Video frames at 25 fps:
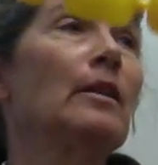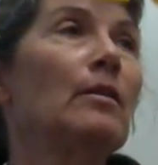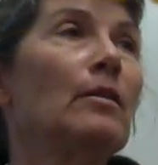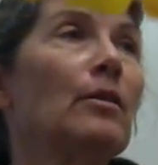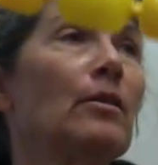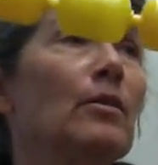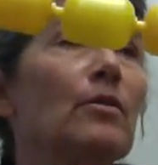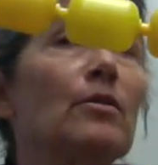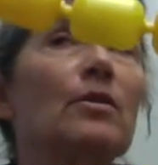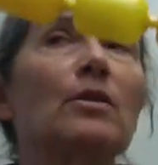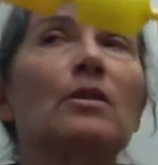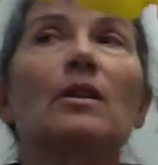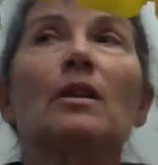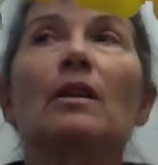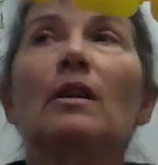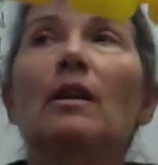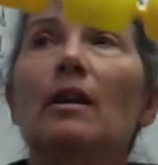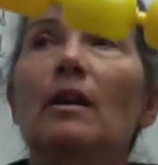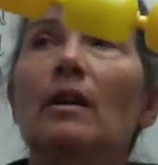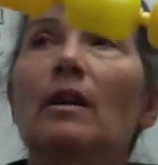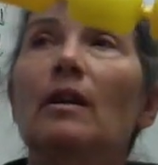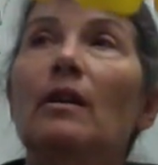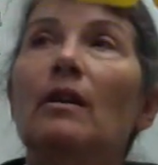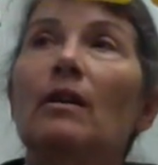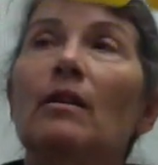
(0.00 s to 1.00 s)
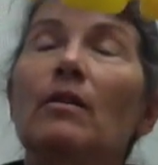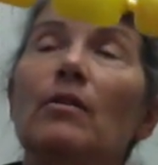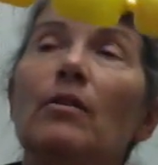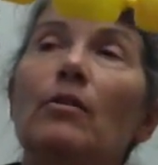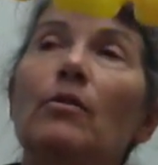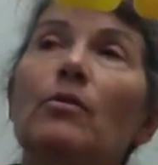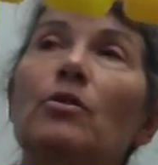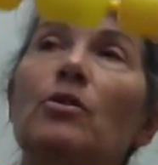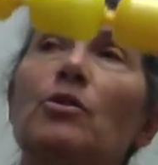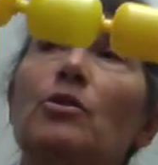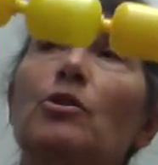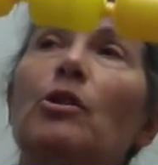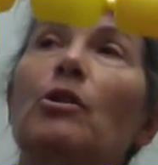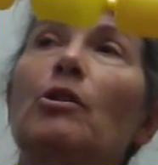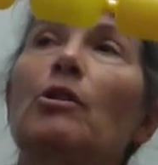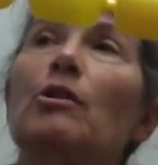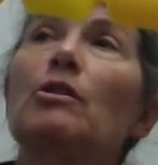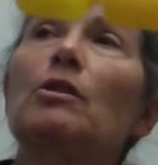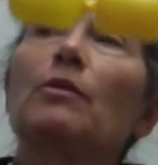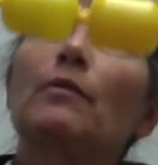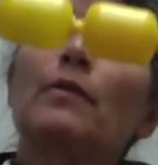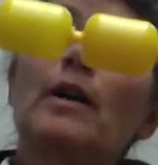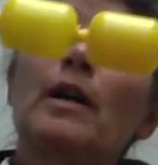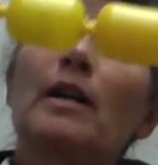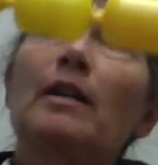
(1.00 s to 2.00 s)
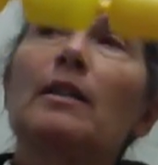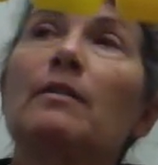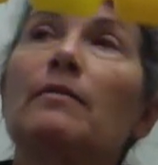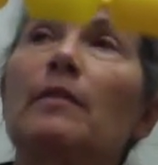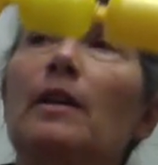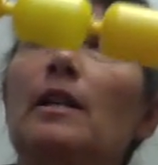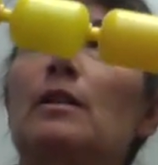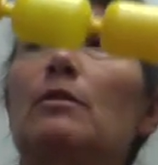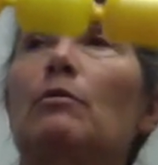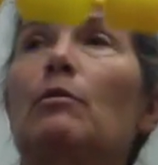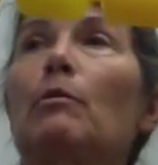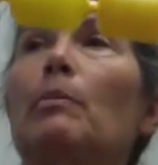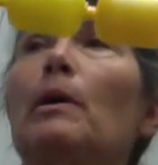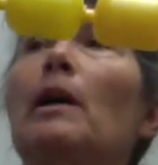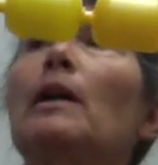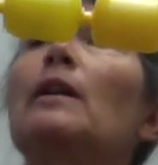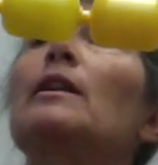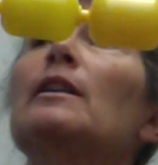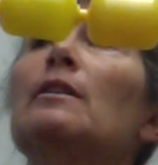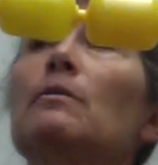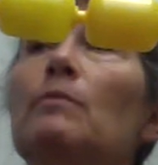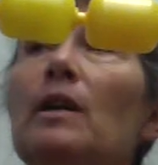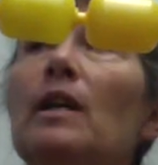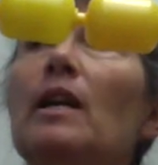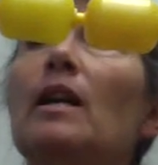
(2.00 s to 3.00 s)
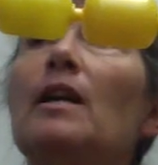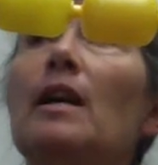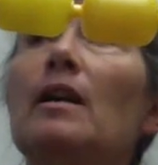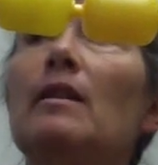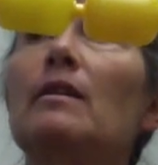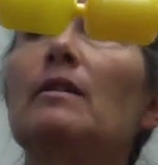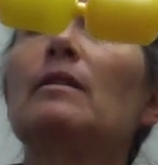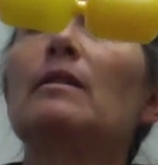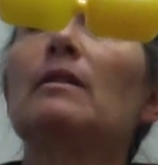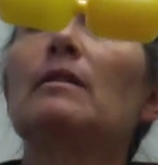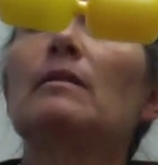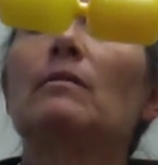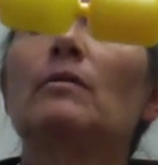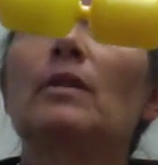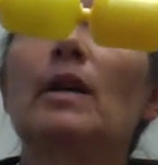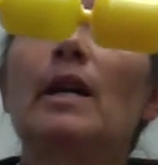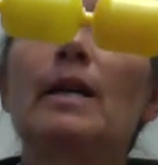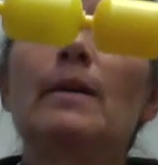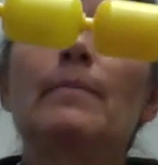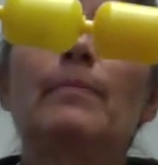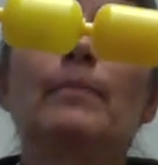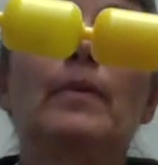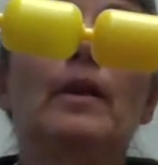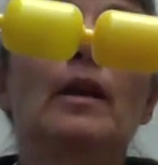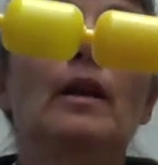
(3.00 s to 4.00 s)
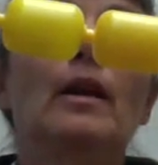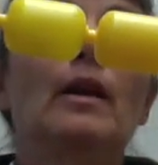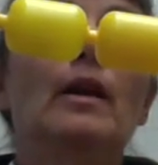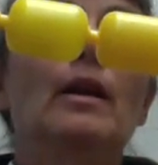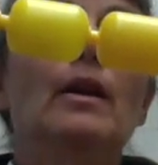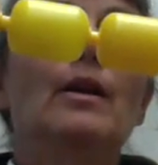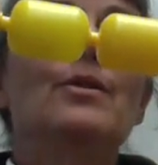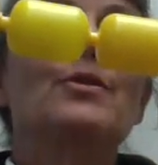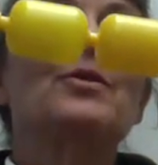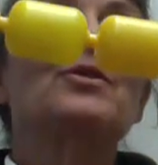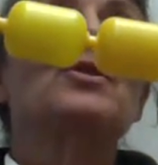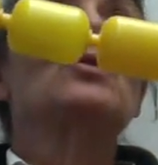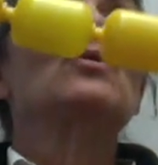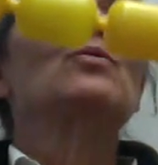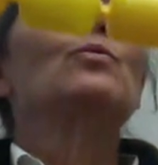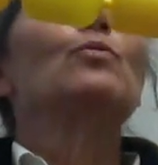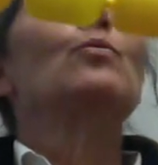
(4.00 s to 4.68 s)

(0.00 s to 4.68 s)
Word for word: Those, those charged phosphates repelling one another, right? So